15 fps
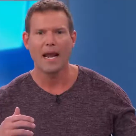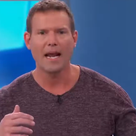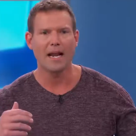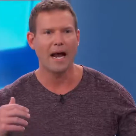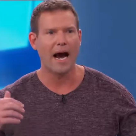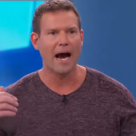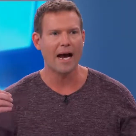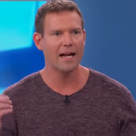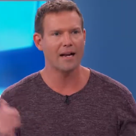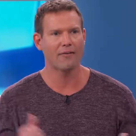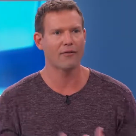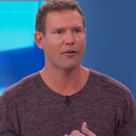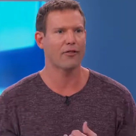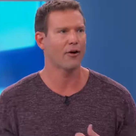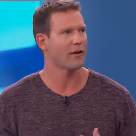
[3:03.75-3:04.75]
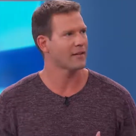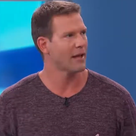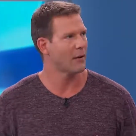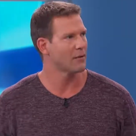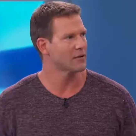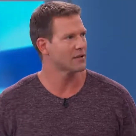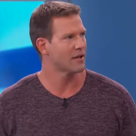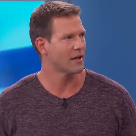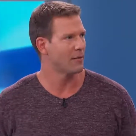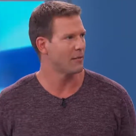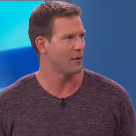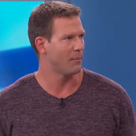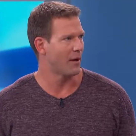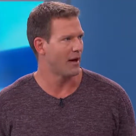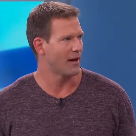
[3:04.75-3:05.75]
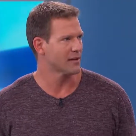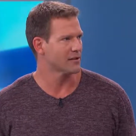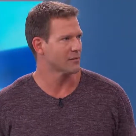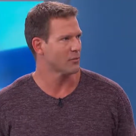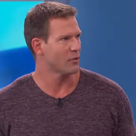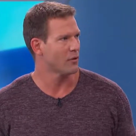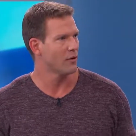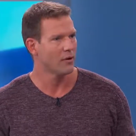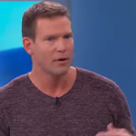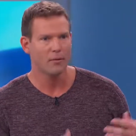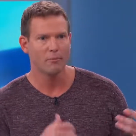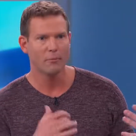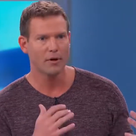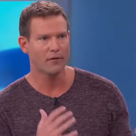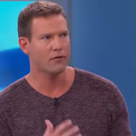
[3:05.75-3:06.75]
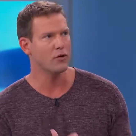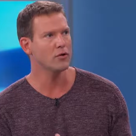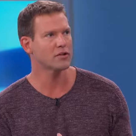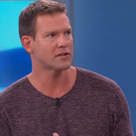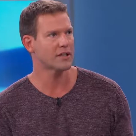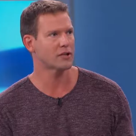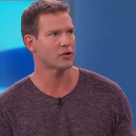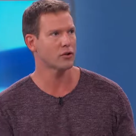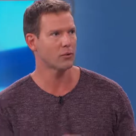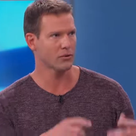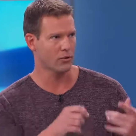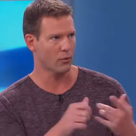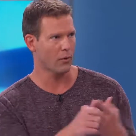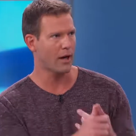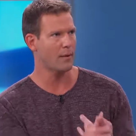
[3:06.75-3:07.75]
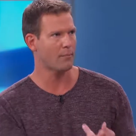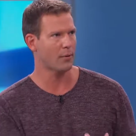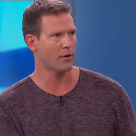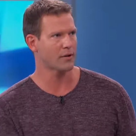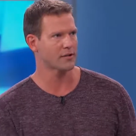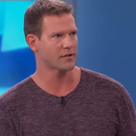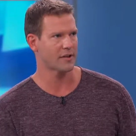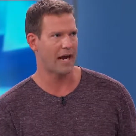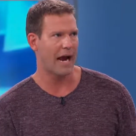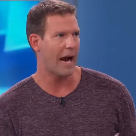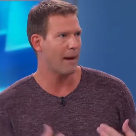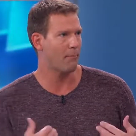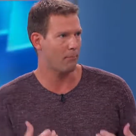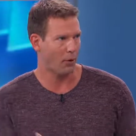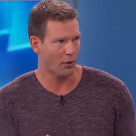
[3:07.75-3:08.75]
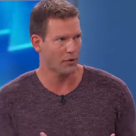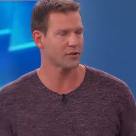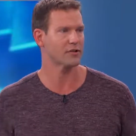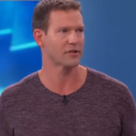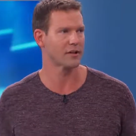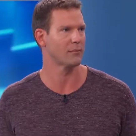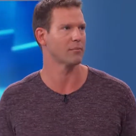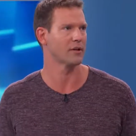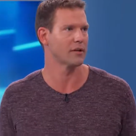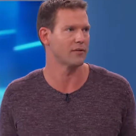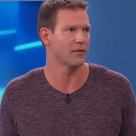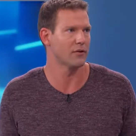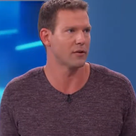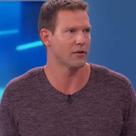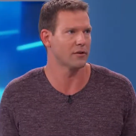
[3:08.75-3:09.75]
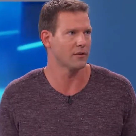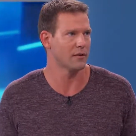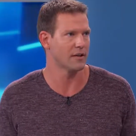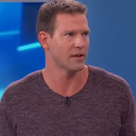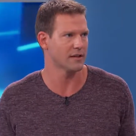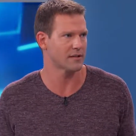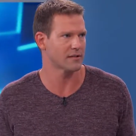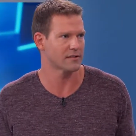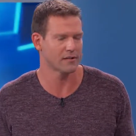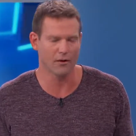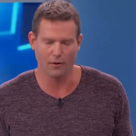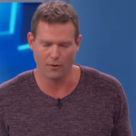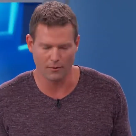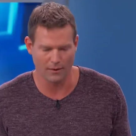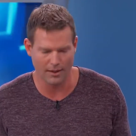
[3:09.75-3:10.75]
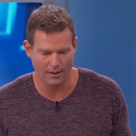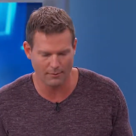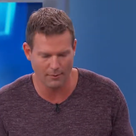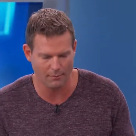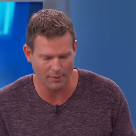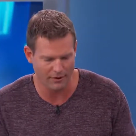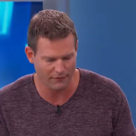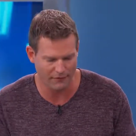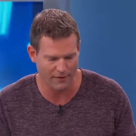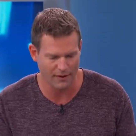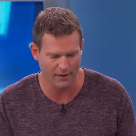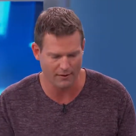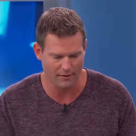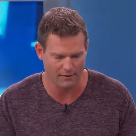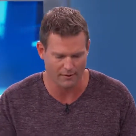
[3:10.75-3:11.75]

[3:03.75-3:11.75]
And I never thought that was gonna be possible. But if you stick to it with the right person, I personally believe you can do this. So I'm a big fan.